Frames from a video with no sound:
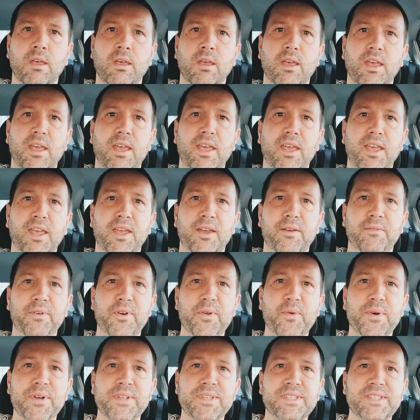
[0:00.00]
Hey
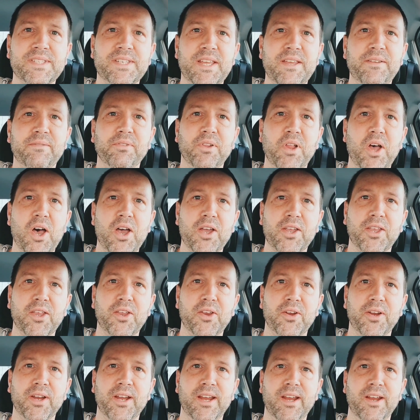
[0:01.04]
everyone, Steve Lockyer
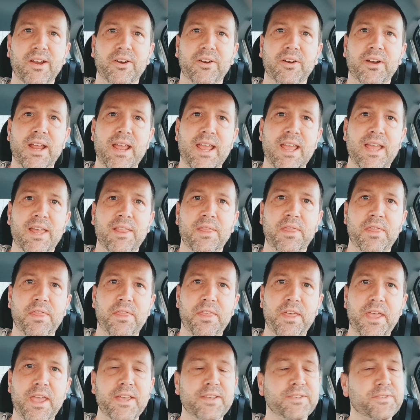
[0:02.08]
here, and
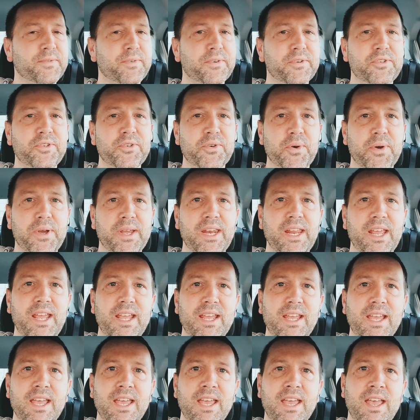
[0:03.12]
thanks for
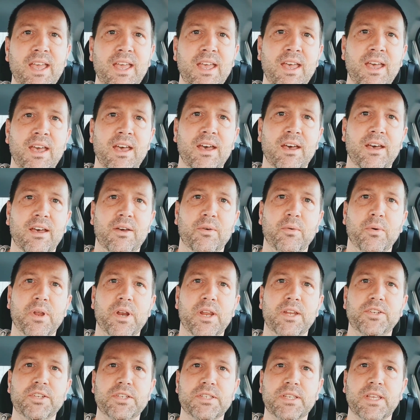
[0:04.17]
joining. I want to
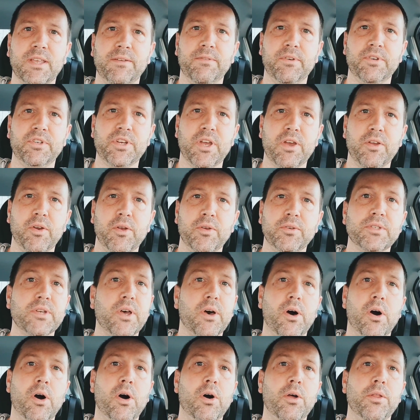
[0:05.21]
just give a shout out to
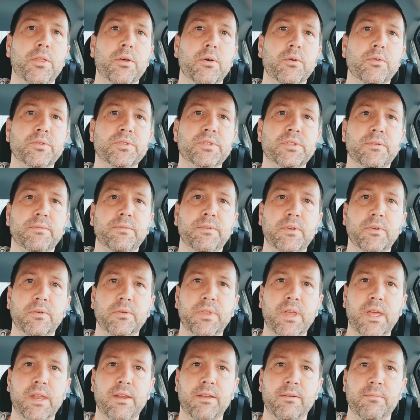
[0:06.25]
all those of you
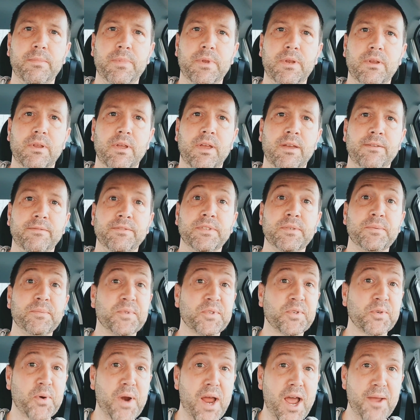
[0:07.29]
that have
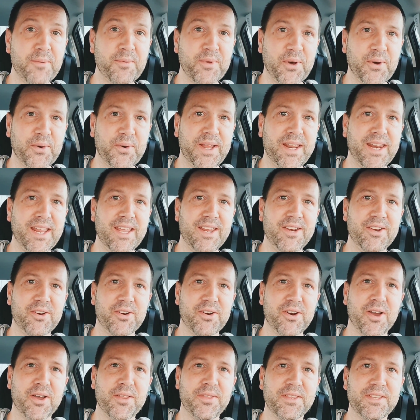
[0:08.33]
subscribed already and you're
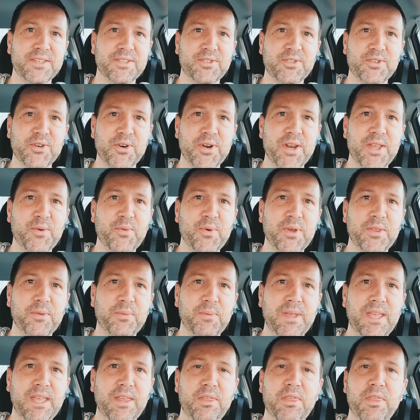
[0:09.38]
on this journey with
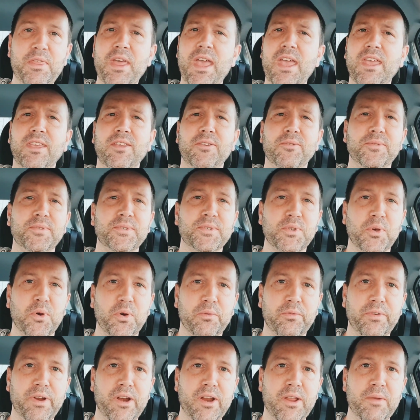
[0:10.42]
me. Thank you so
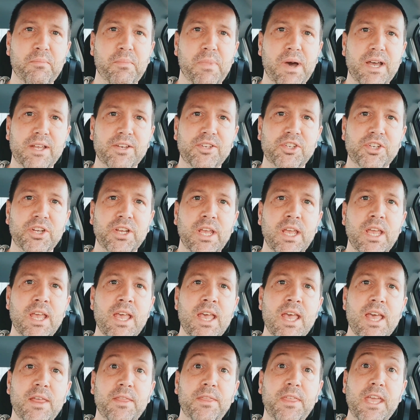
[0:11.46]
very much,
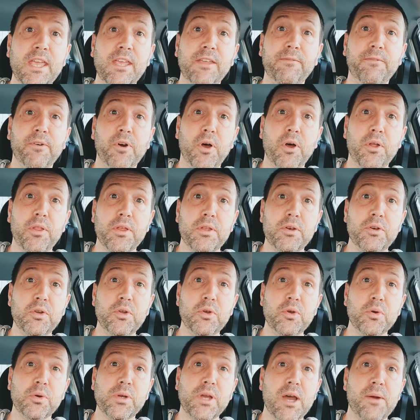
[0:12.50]
and thank you for all the
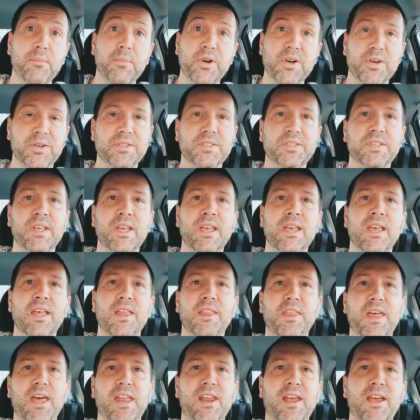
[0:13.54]
newcomers
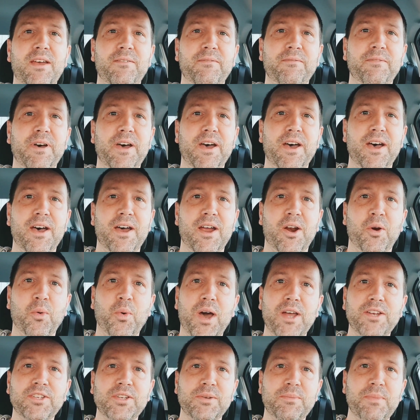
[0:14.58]
that are
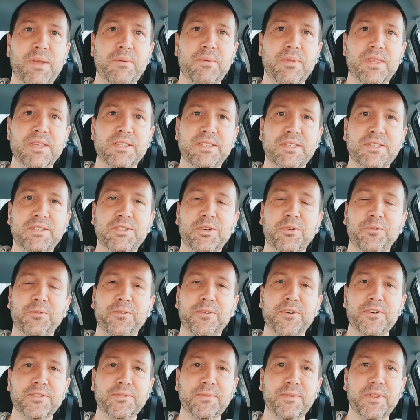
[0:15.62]
watching. Maybe this is your
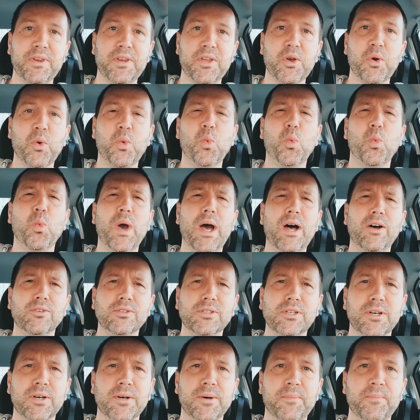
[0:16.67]
first video.
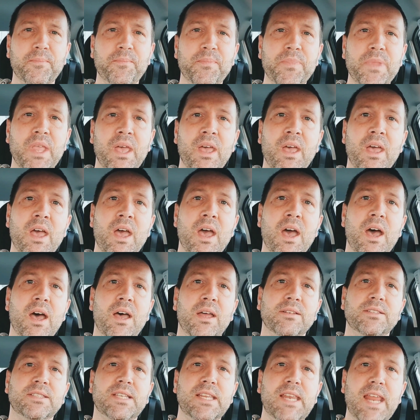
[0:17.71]
Welcome.
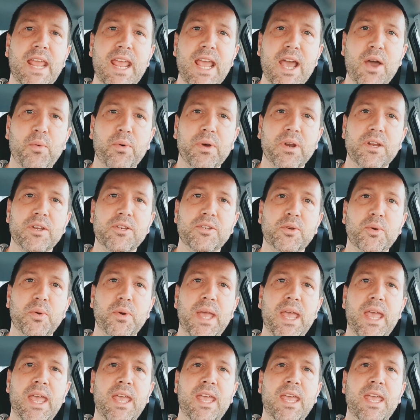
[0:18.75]
Today I want to do
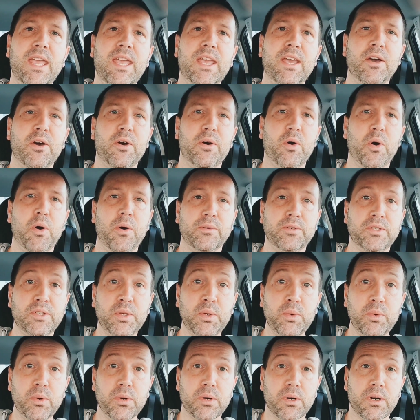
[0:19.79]
a
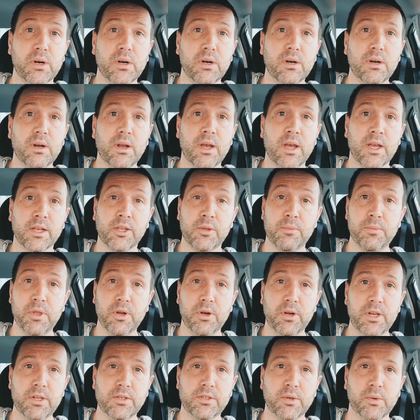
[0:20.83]

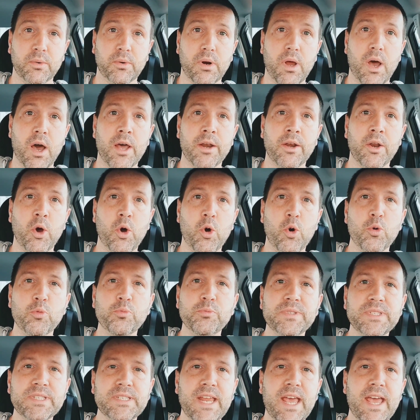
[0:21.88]
community tour on
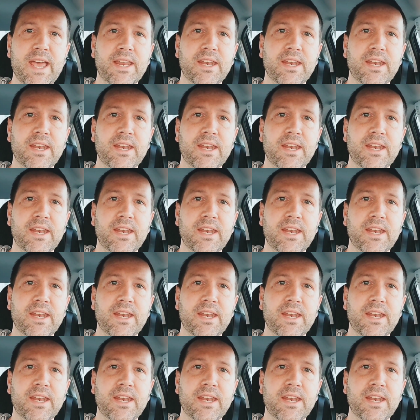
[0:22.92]
Homestead.